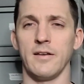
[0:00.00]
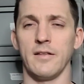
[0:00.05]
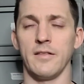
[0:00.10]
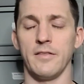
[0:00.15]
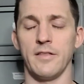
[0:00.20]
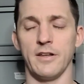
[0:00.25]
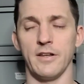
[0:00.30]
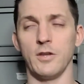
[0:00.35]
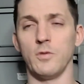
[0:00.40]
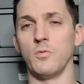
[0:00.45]

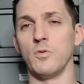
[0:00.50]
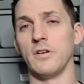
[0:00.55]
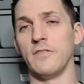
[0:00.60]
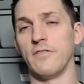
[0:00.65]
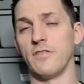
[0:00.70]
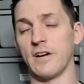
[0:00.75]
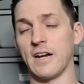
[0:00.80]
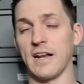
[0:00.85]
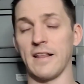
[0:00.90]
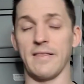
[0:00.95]
than you would
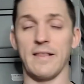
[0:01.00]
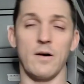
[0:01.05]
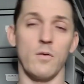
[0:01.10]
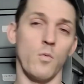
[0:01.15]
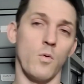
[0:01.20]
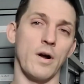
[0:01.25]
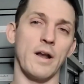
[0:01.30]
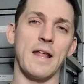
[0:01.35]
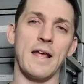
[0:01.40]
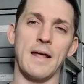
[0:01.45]
for getting that
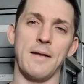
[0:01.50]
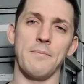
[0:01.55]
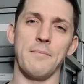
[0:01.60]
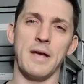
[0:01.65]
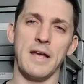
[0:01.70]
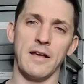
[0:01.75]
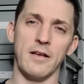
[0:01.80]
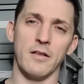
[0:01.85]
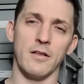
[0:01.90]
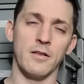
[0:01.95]
1 het
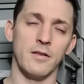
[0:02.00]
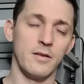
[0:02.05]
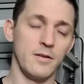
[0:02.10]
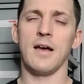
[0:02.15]
male.